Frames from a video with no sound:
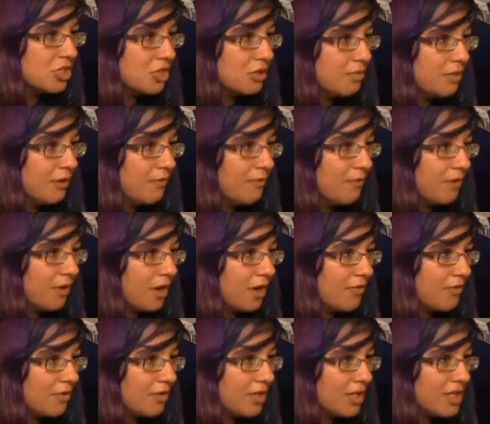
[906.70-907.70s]
took me
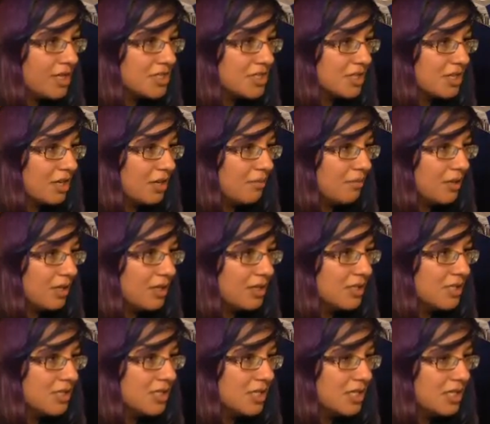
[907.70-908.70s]
forever last time
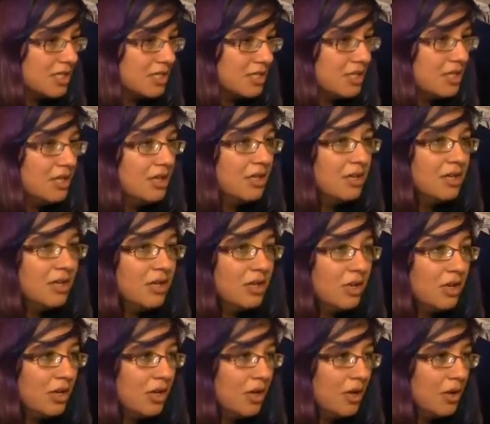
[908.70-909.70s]
because it
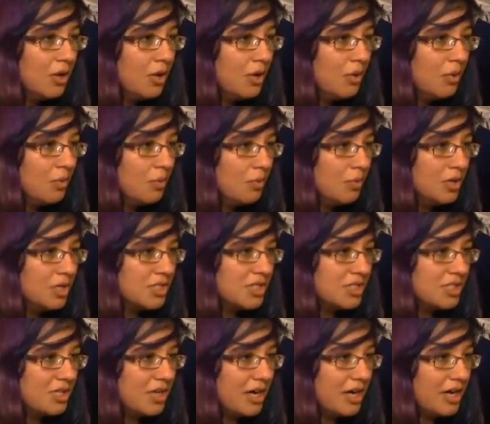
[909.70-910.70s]
was
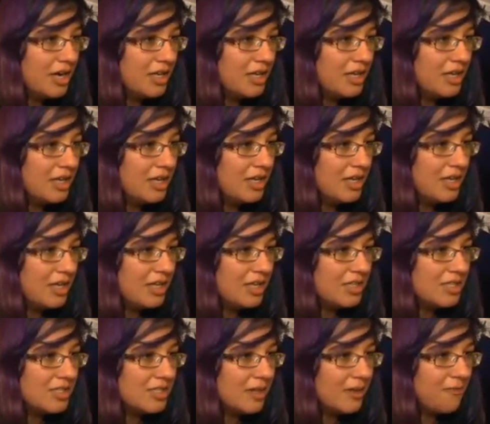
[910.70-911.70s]
not an
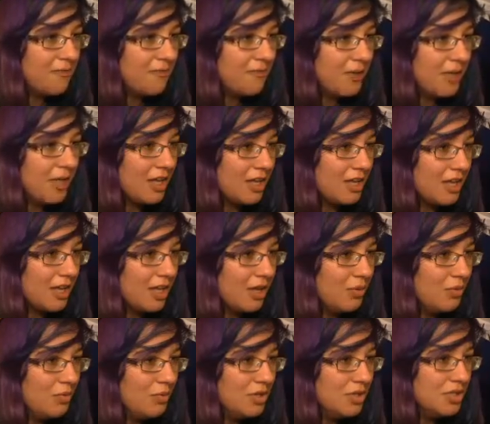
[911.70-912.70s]
easy feat.
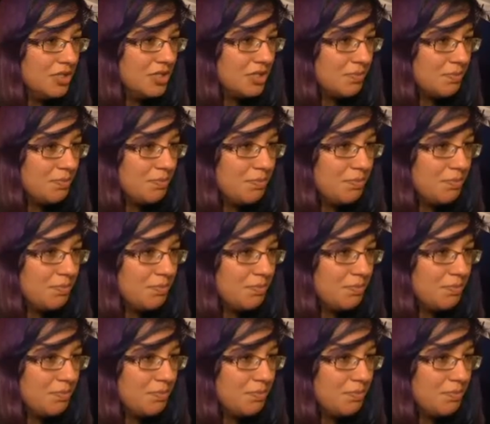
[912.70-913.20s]
It was,